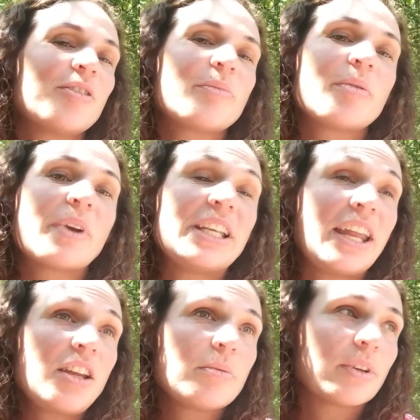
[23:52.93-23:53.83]
But my
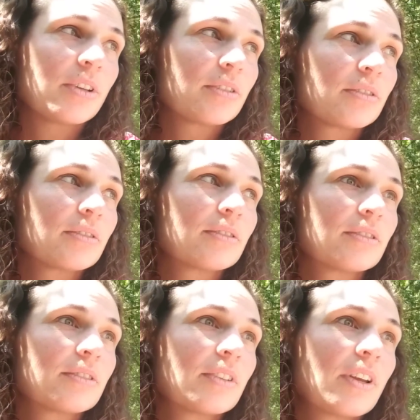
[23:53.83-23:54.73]
neighbor,
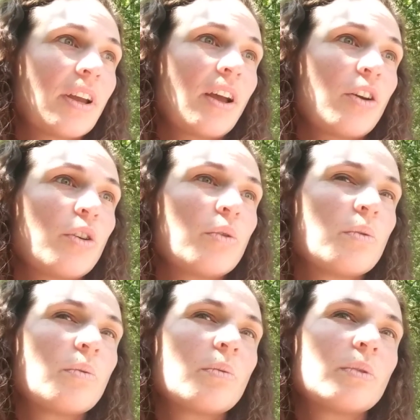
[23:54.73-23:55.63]

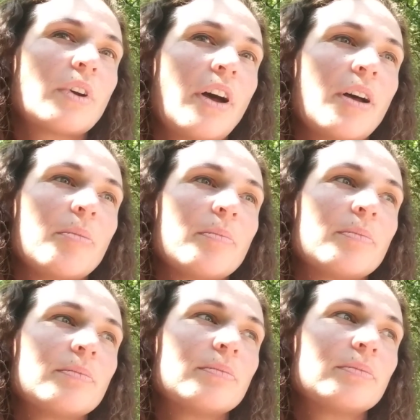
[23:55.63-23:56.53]
who
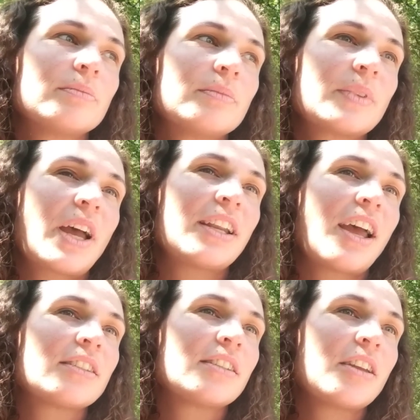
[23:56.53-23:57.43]
kind of
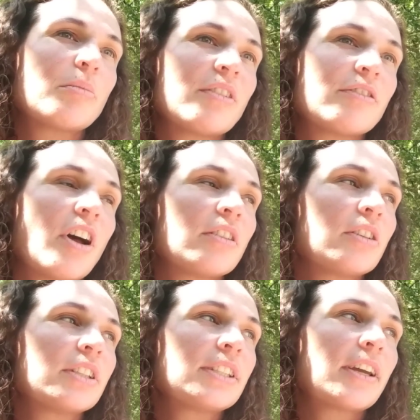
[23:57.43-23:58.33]
acted like my father
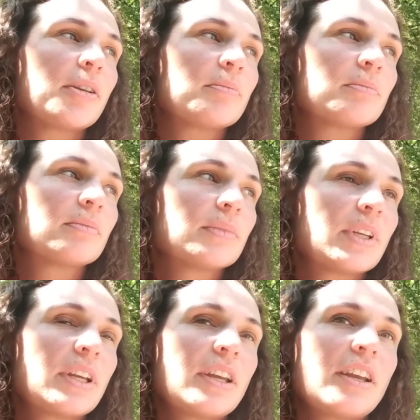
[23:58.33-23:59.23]
at the time,
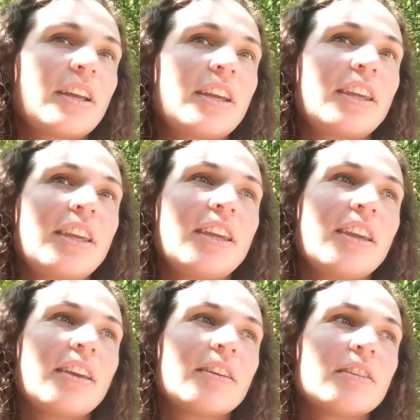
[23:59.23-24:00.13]

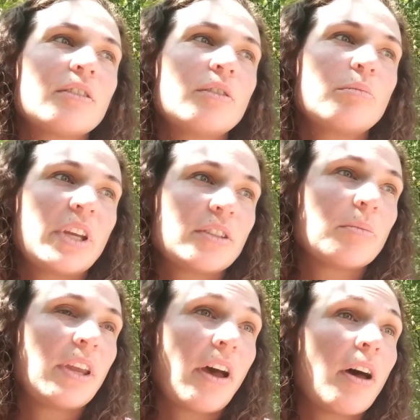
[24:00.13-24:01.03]
he picked
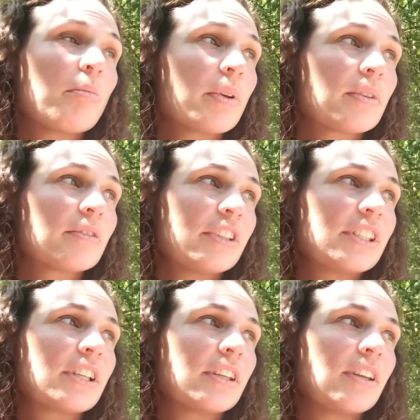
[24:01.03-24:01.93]
me up
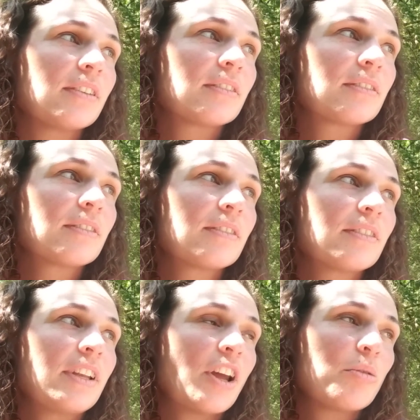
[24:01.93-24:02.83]
physically
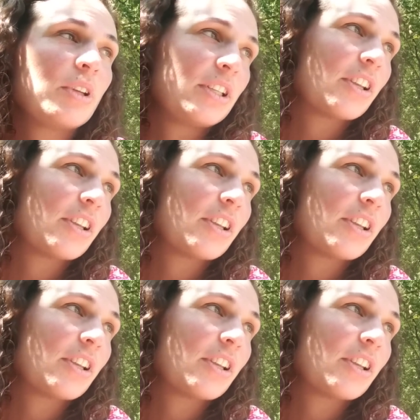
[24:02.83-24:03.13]
and held me in his